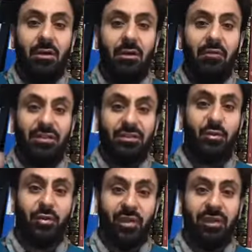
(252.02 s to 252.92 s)
physical
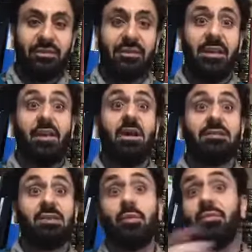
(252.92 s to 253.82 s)
things, and it can't
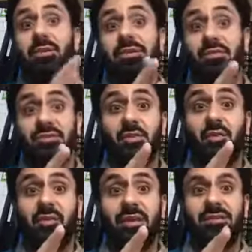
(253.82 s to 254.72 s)
deal with metaphysical
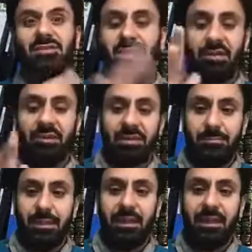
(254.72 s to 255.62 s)
things, generally
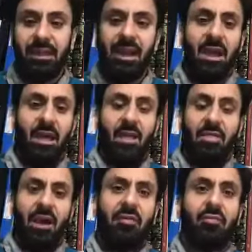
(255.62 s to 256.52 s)
speaking,
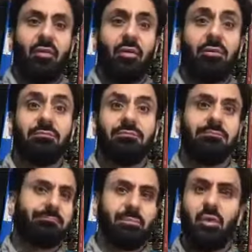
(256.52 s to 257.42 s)
therefore
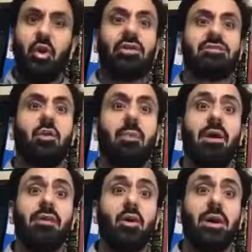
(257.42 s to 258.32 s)
God is not part of
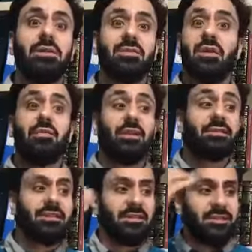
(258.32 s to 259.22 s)
the equation, therefore he
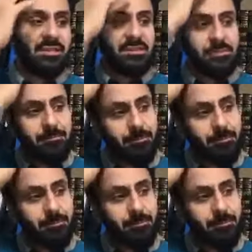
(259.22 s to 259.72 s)
doesn't exist.